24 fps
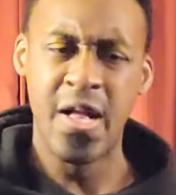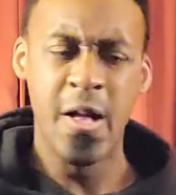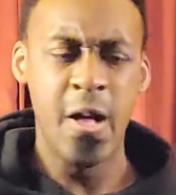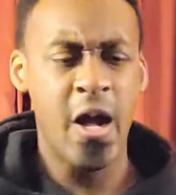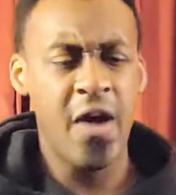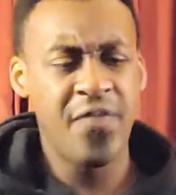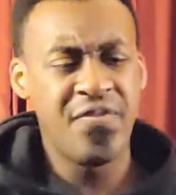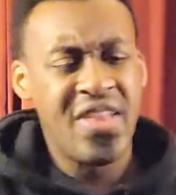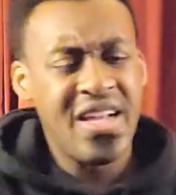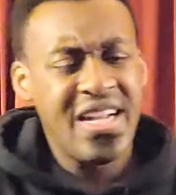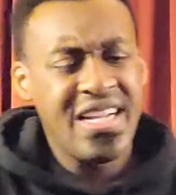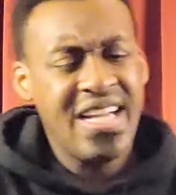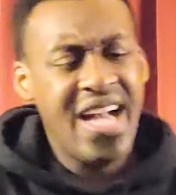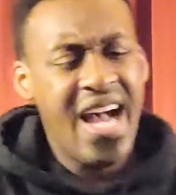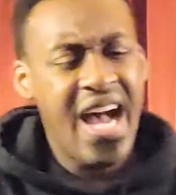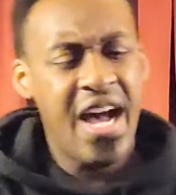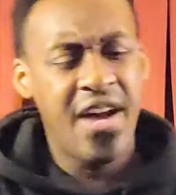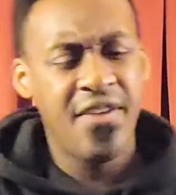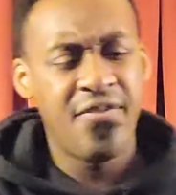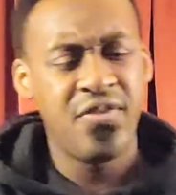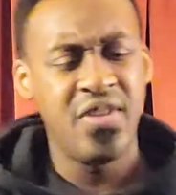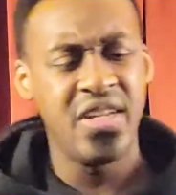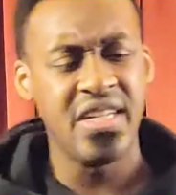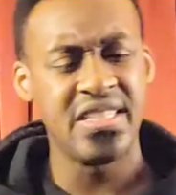of the
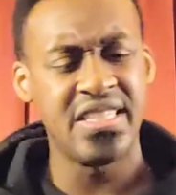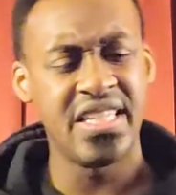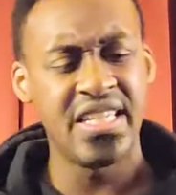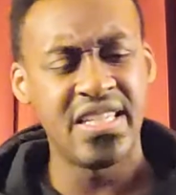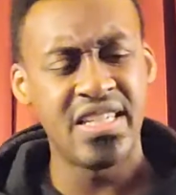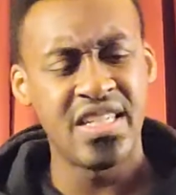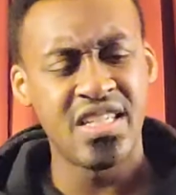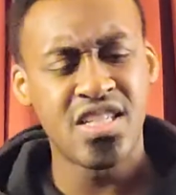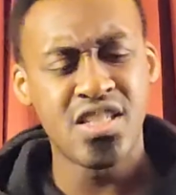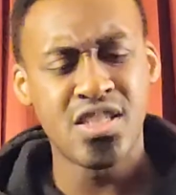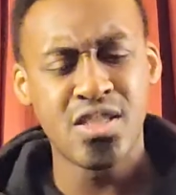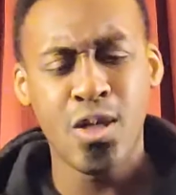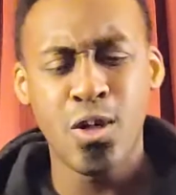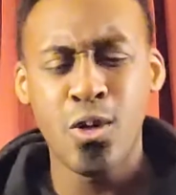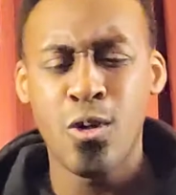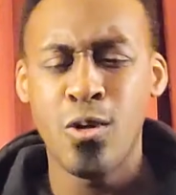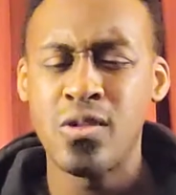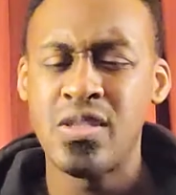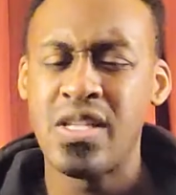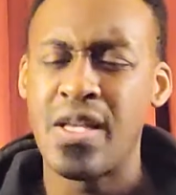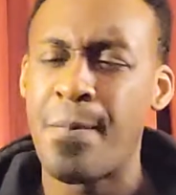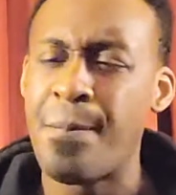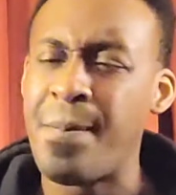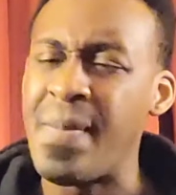conflict in the
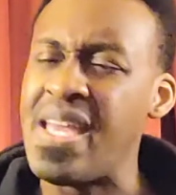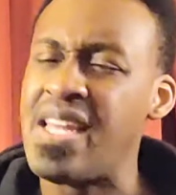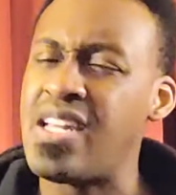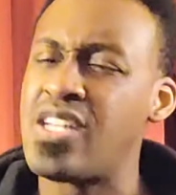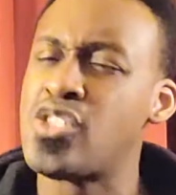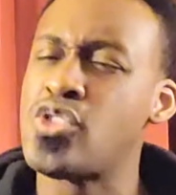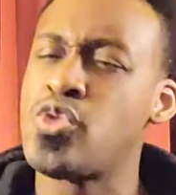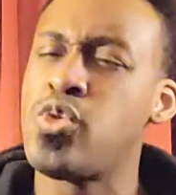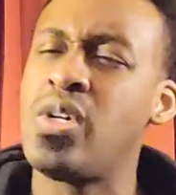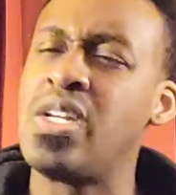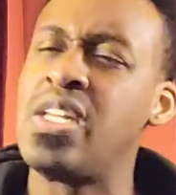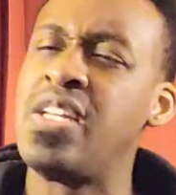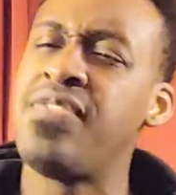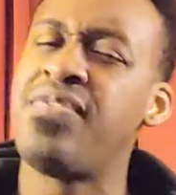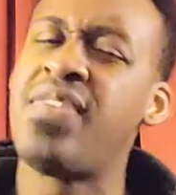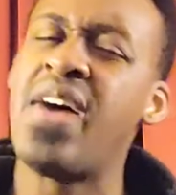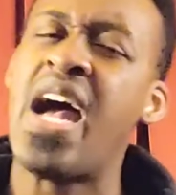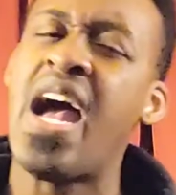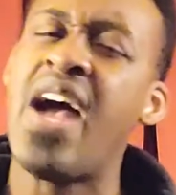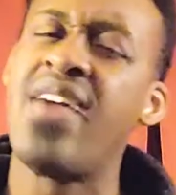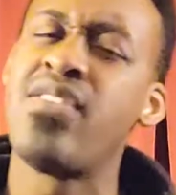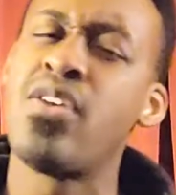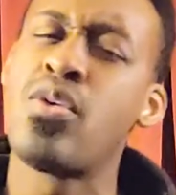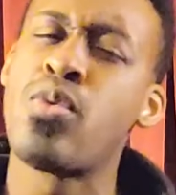soul that made a
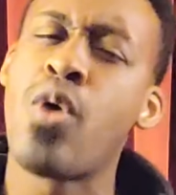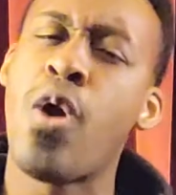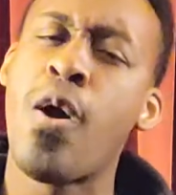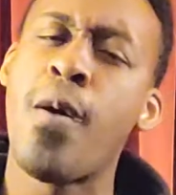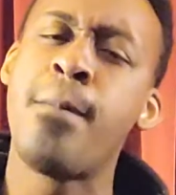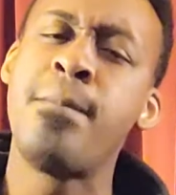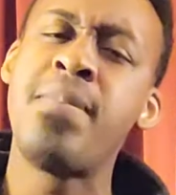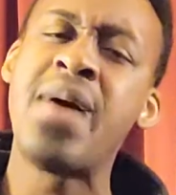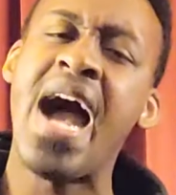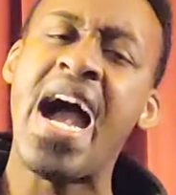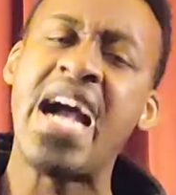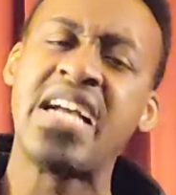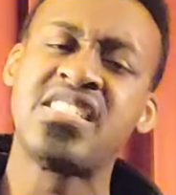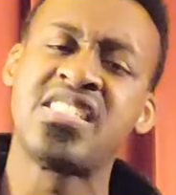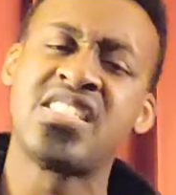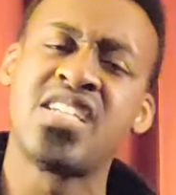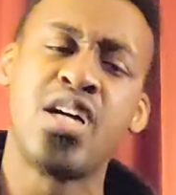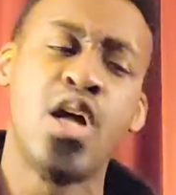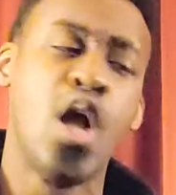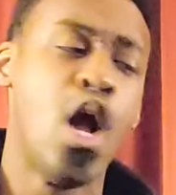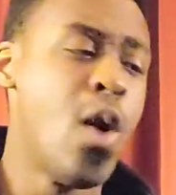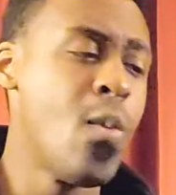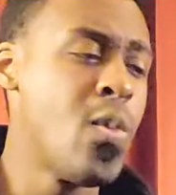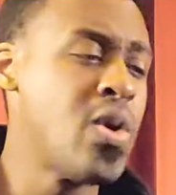25-year-old boxer